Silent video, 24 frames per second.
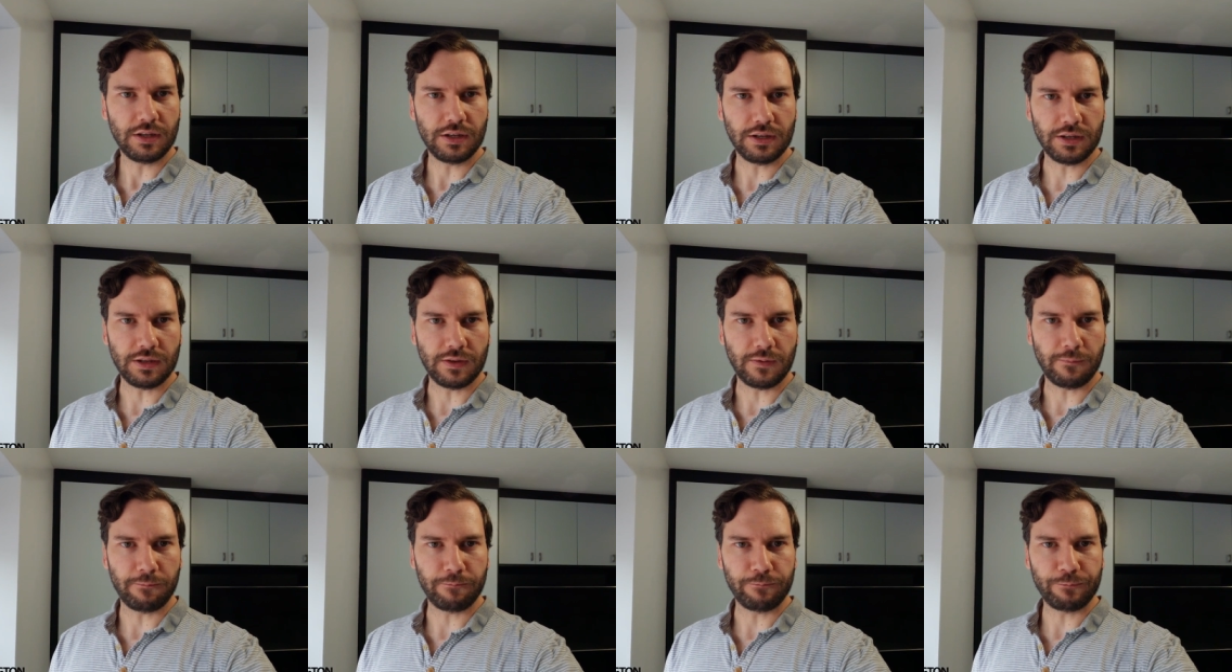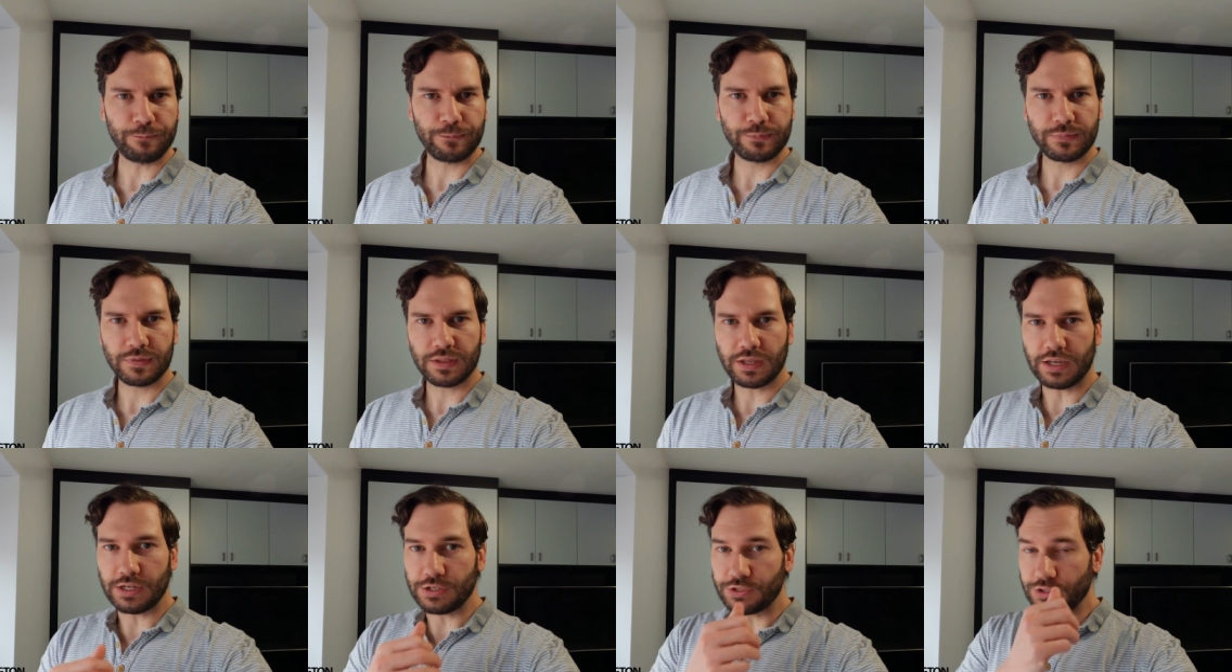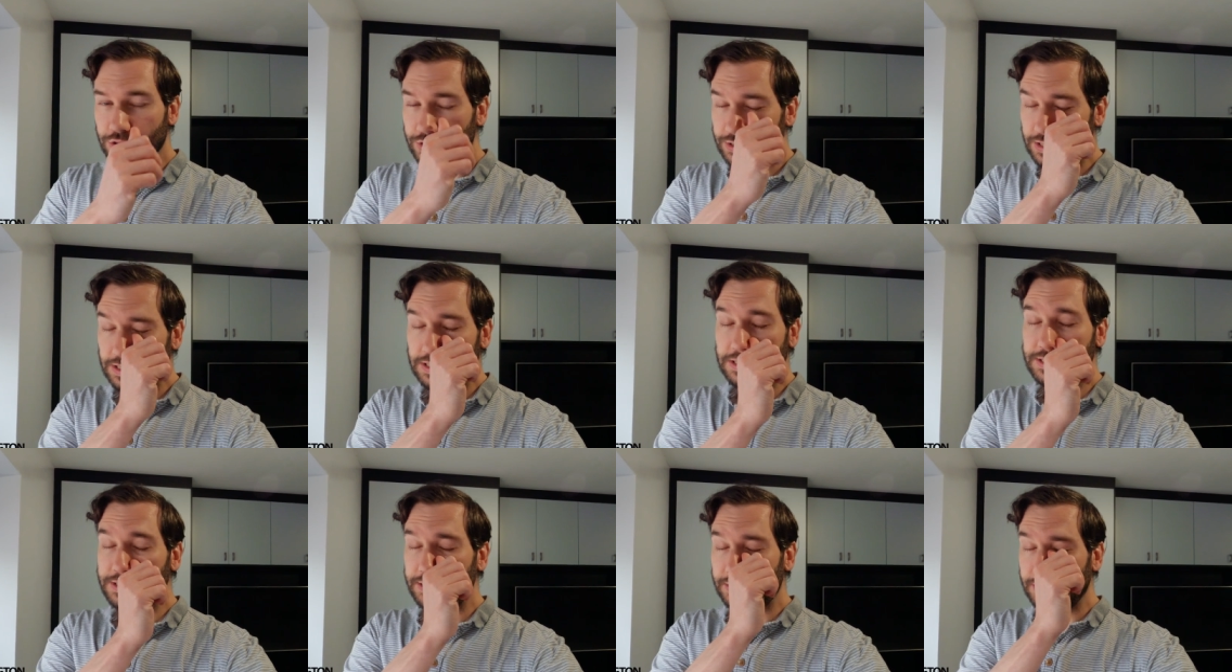Um, it's just
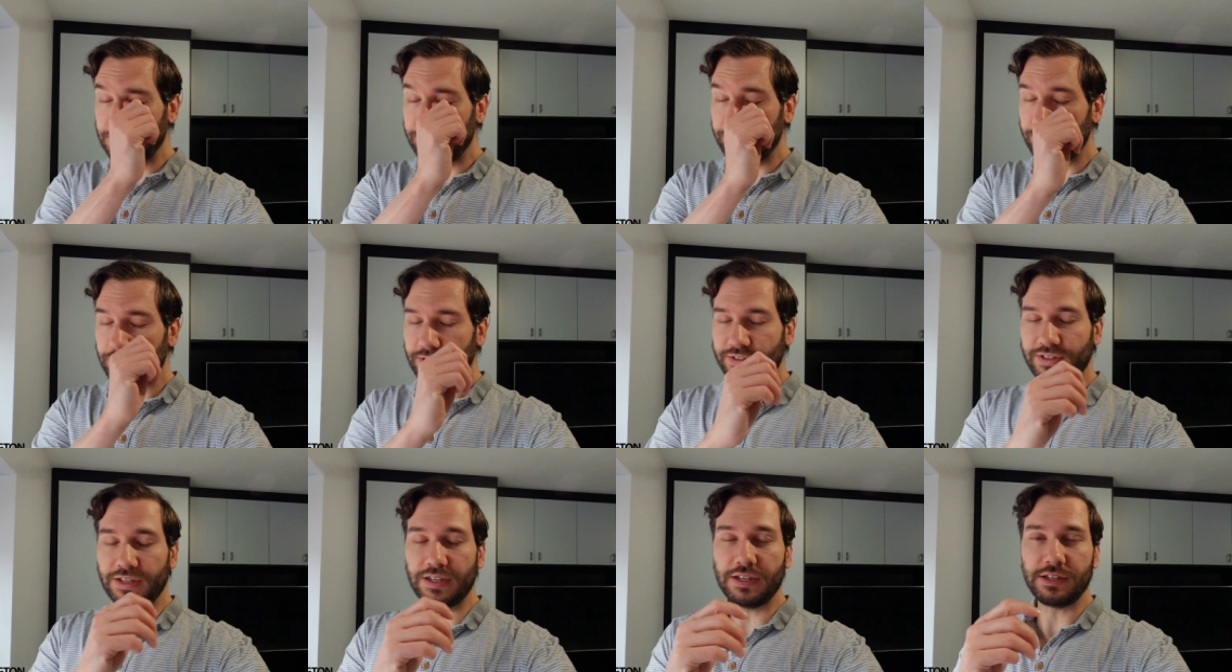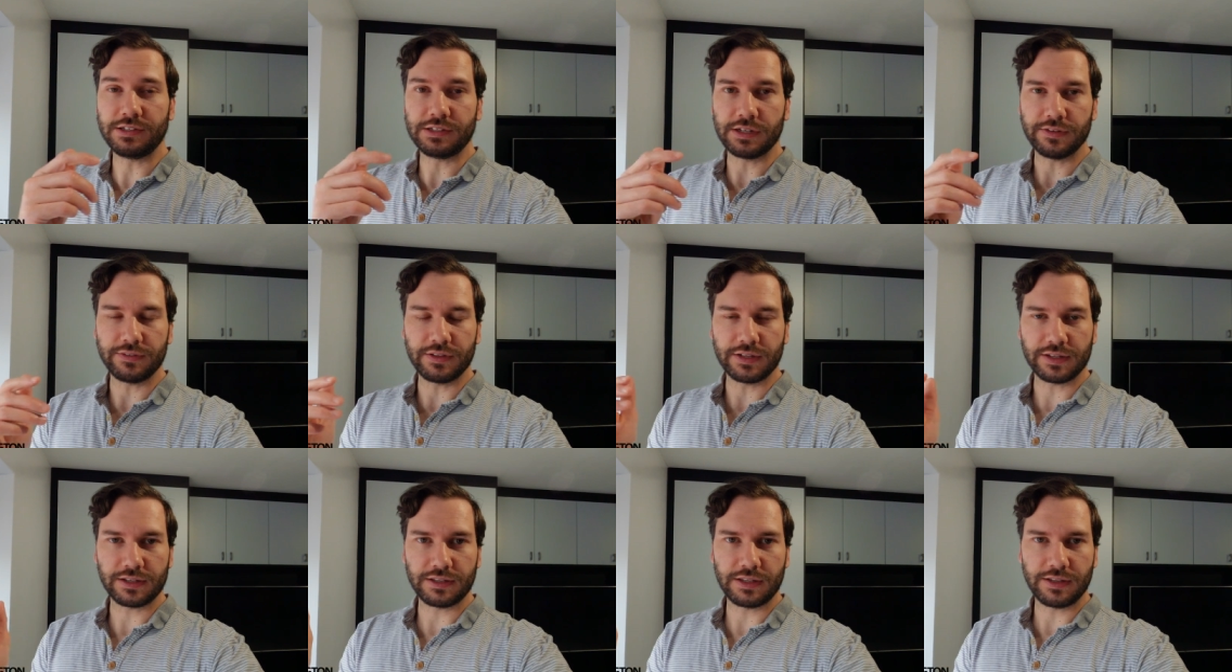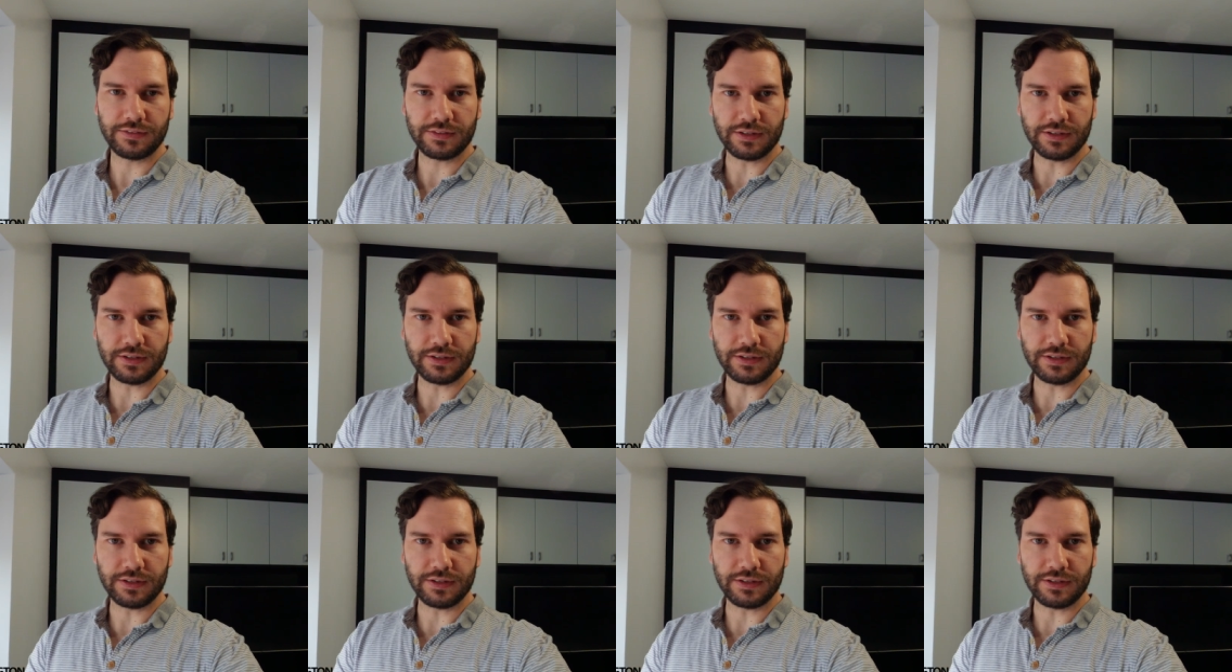easier. It's easier if the,